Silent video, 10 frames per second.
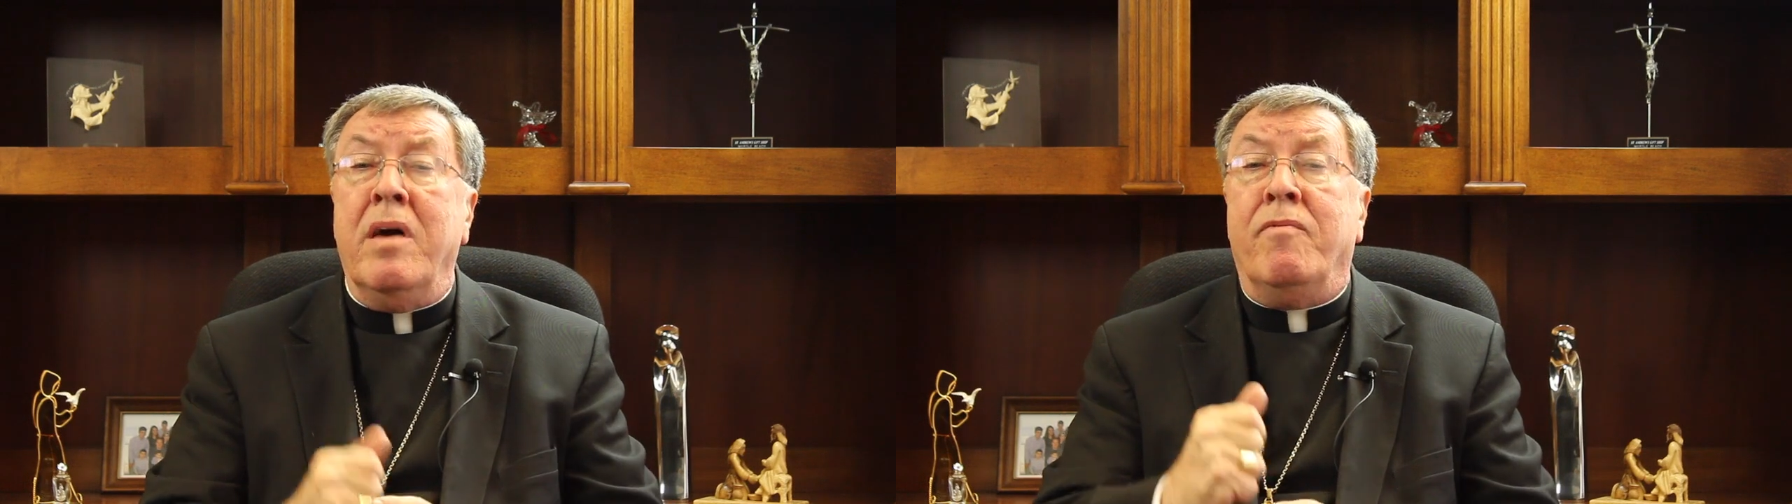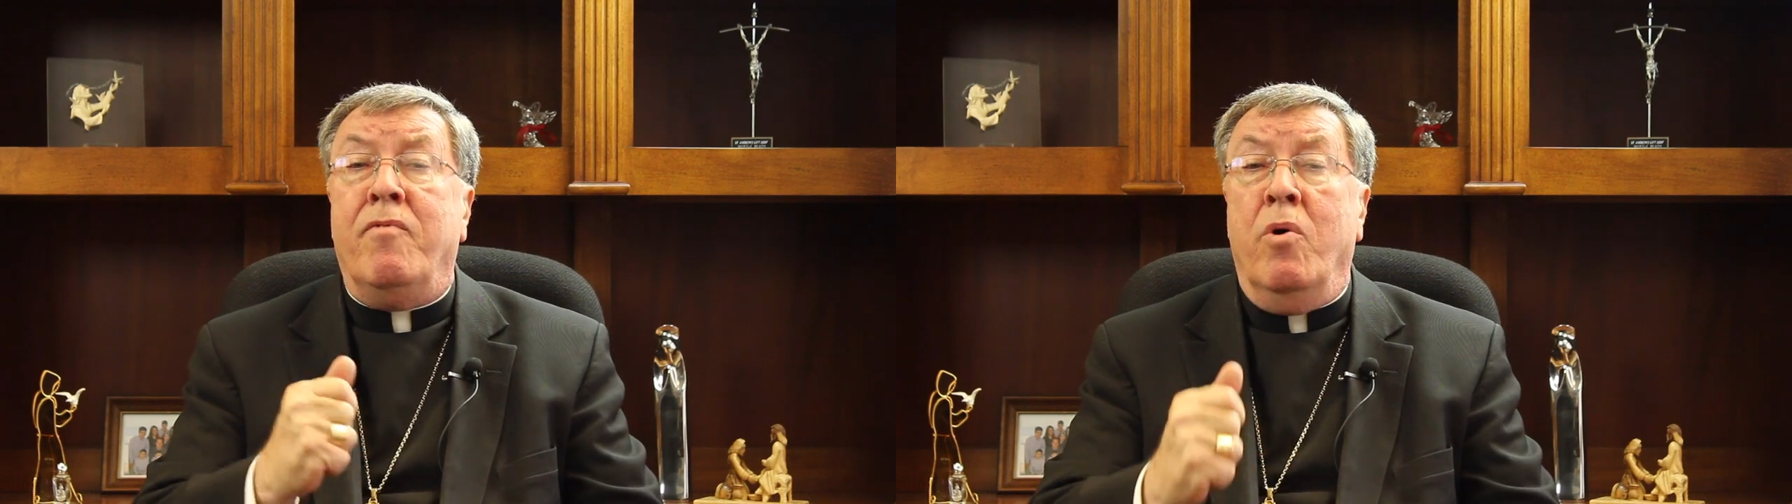
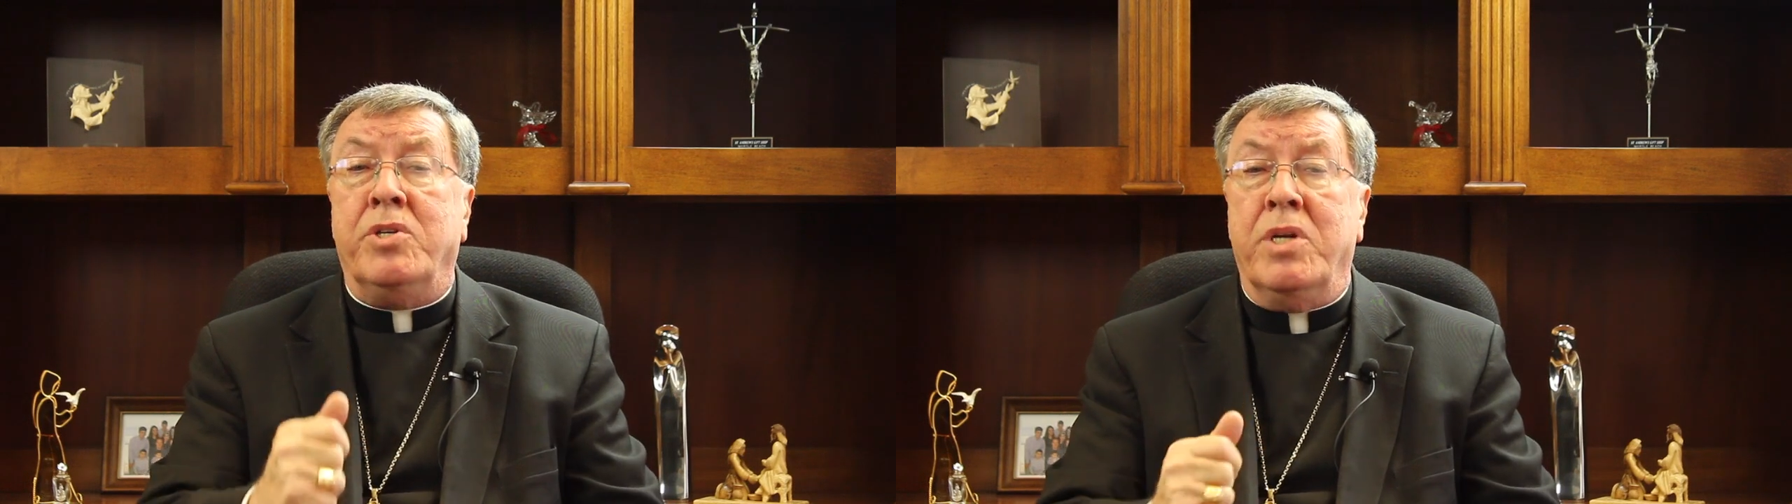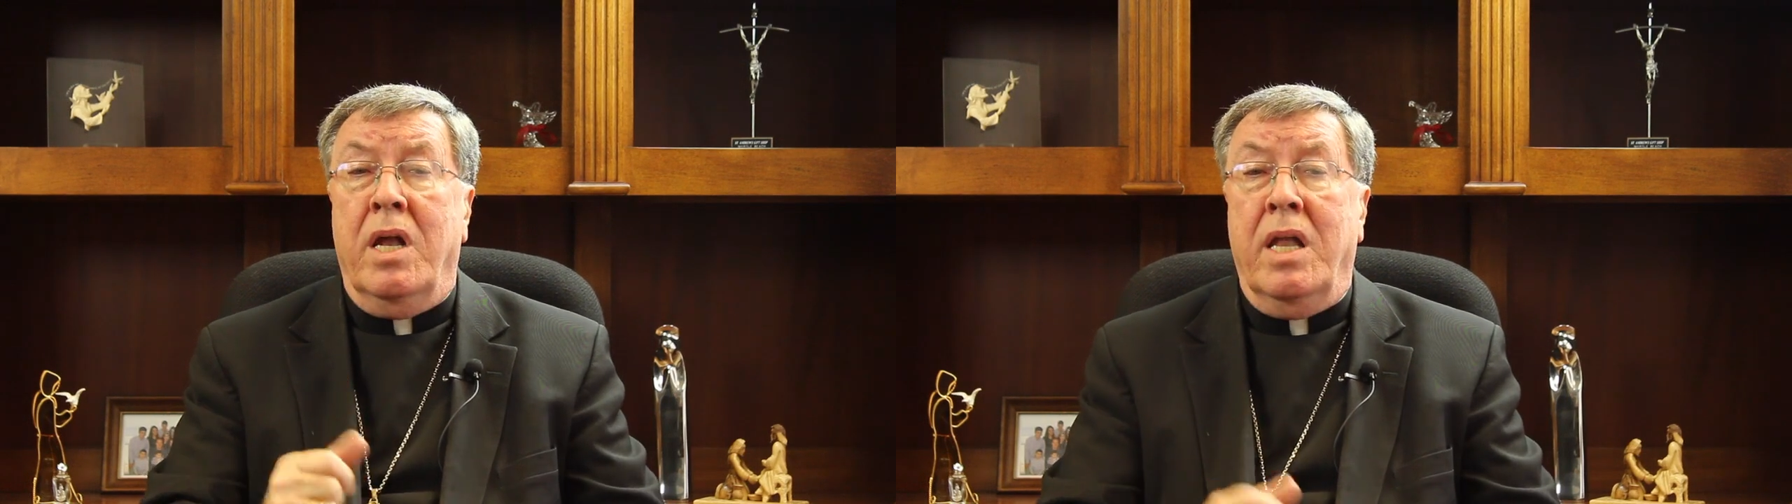that
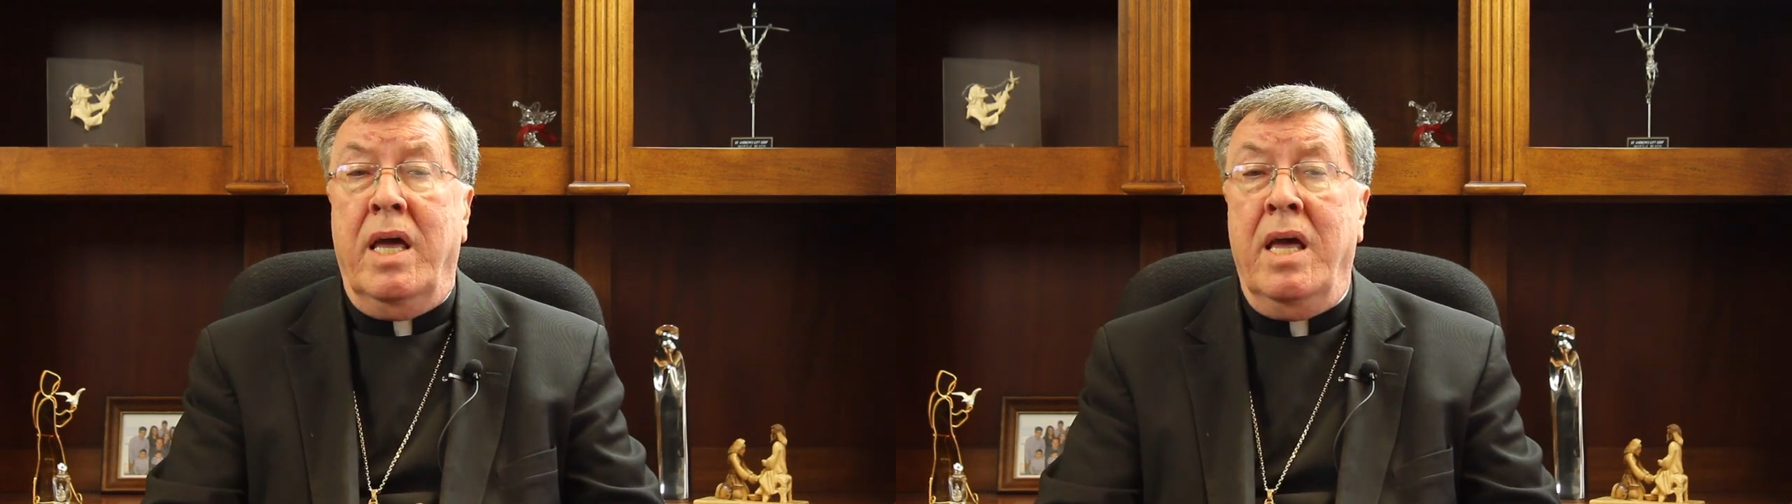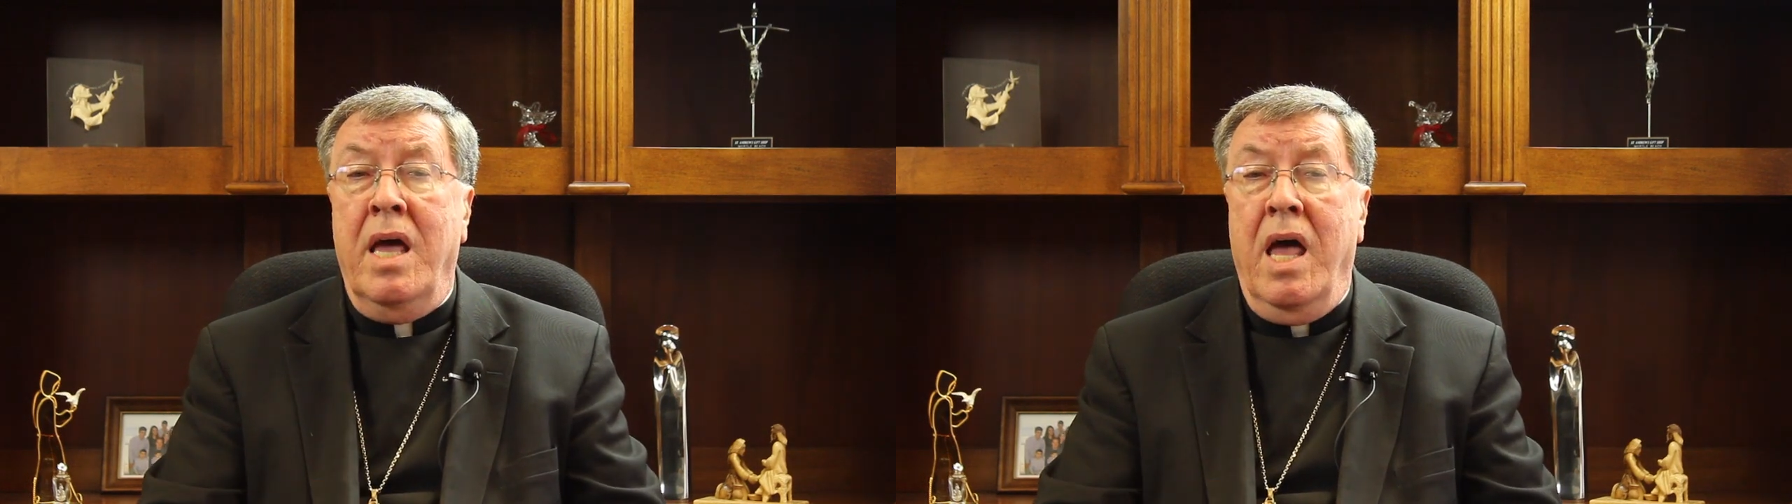
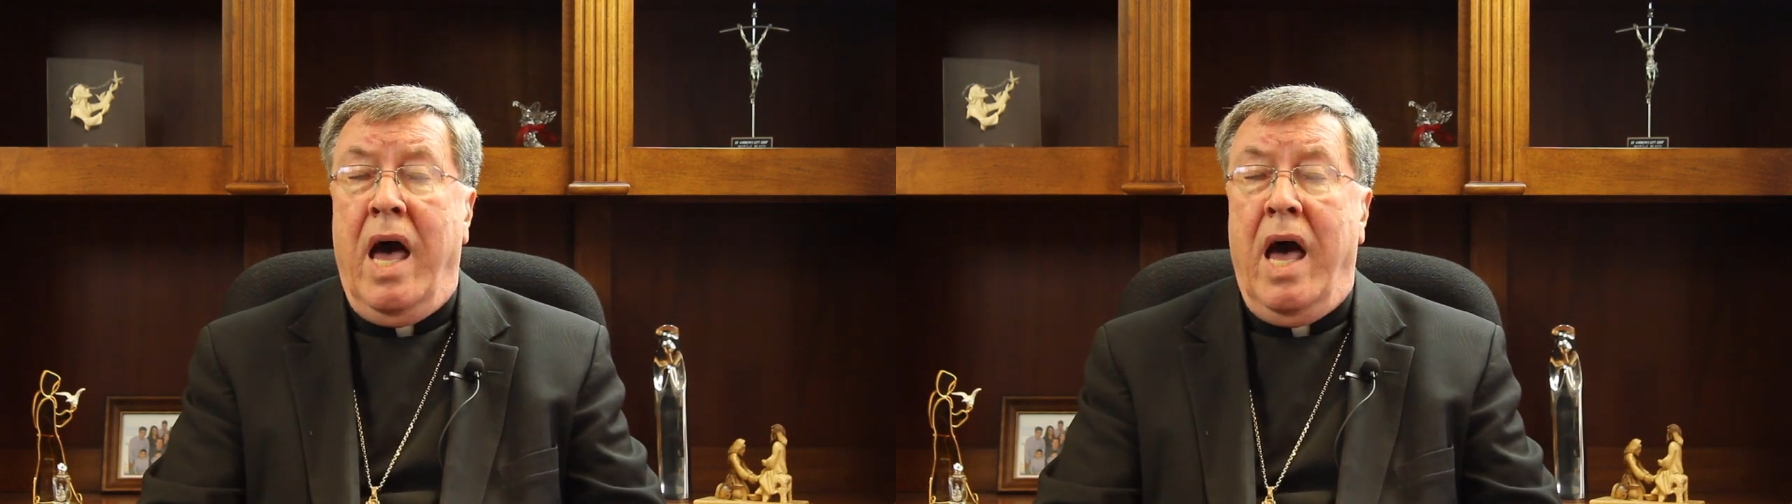fortunately